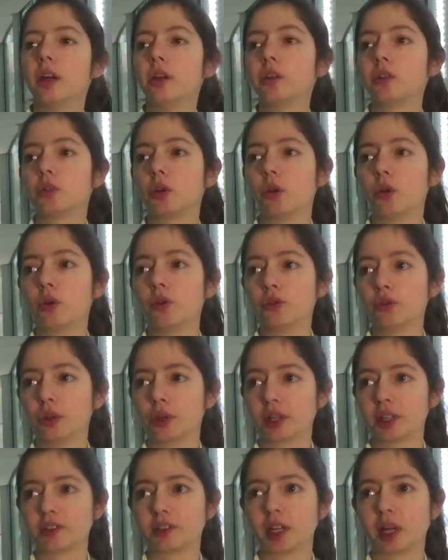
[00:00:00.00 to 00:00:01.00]
So,
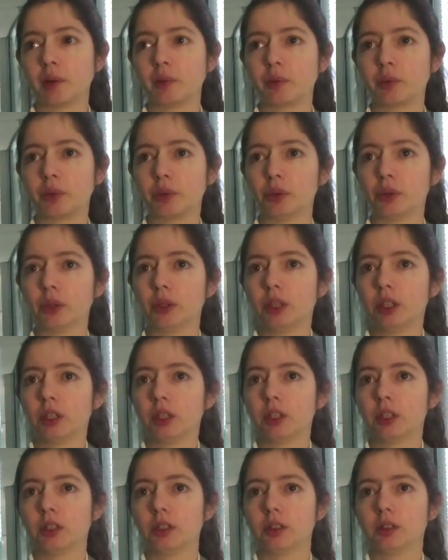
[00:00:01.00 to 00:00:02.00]
for example,
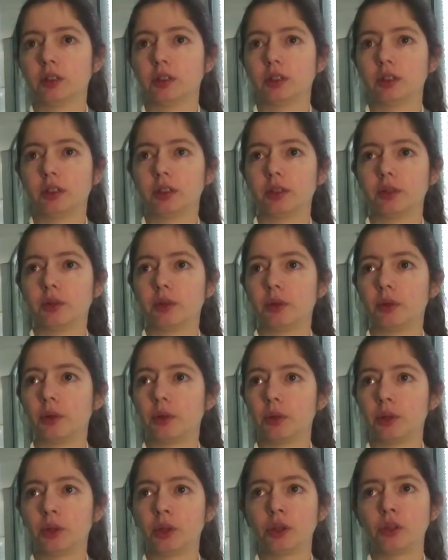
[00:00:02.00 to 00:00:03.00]

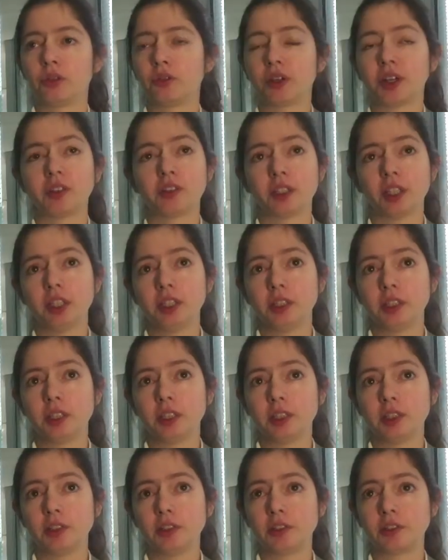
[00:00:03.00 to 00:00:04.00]
all the
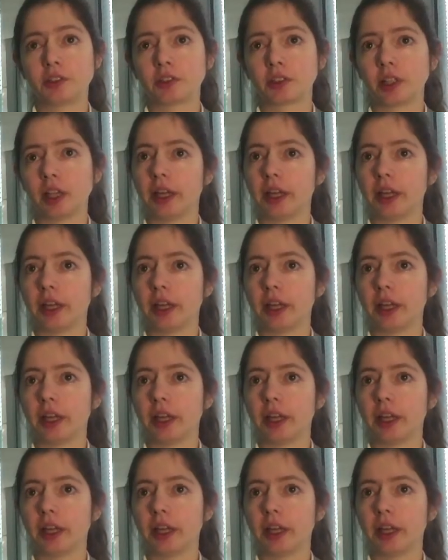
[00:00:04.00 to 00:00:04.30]
facilities